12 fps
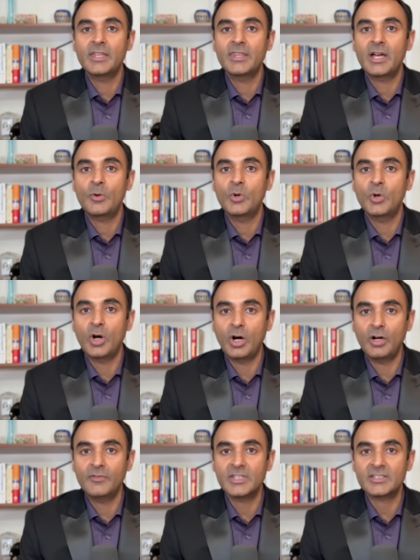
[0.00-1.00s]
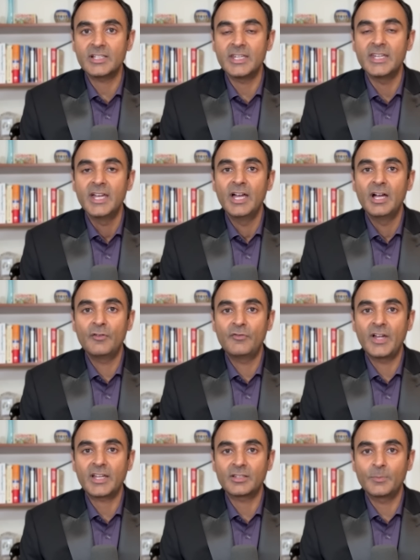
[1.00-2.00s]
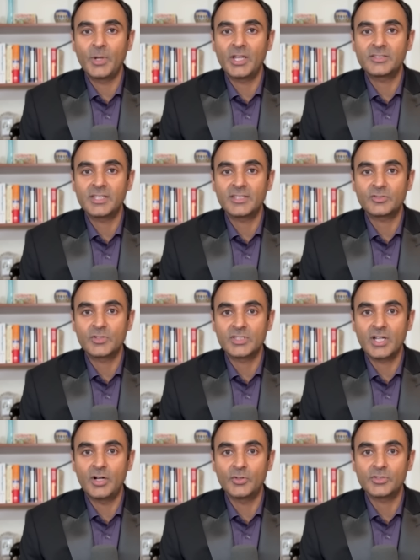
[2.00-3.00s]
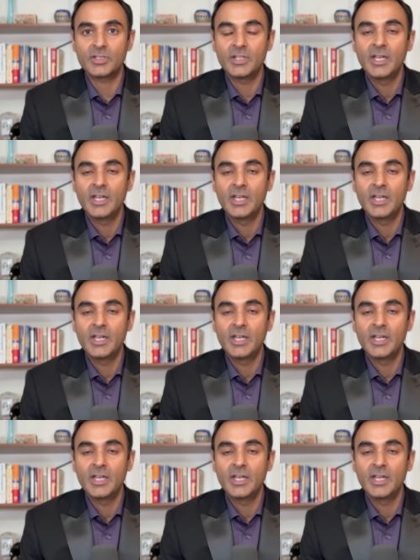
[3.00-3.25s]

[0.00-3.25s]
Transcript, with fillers: then that will obviously affect the blood test result.